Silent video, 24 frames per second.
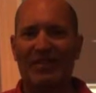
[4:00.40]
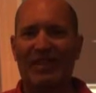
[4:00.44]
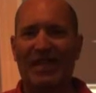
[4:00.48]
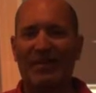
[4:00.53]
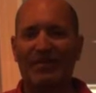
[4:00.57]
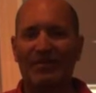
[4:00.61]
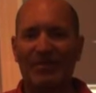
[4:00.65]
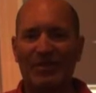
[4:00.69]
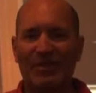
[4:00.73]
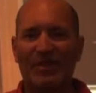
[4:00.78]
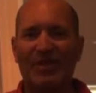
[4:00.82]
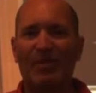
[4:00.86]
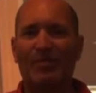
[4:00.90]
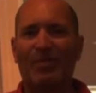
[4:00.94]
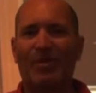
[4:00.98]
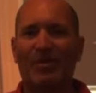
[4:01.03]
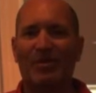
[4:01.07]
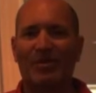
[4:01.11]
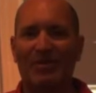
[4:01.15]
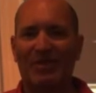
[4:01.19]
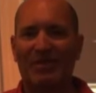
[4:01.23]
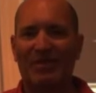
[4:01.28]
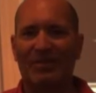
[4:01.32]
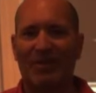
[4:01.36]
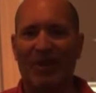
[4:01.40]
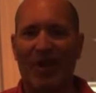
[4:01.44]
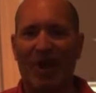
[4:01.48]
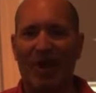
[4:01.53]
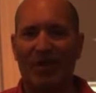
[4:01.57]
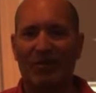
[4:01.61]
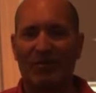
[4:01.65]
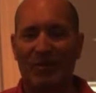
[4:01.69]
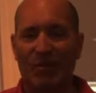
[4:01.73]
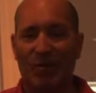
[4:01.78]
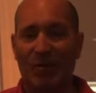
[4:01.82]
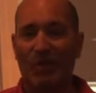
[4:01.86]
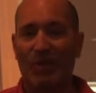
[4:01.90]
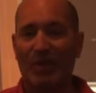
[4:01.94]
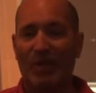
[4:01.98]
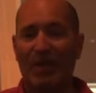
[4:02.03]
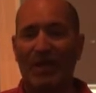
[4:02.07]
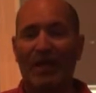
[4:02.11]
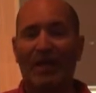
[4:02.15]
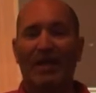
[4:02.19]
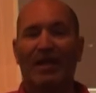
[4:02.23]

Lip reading: and every single person you talk to,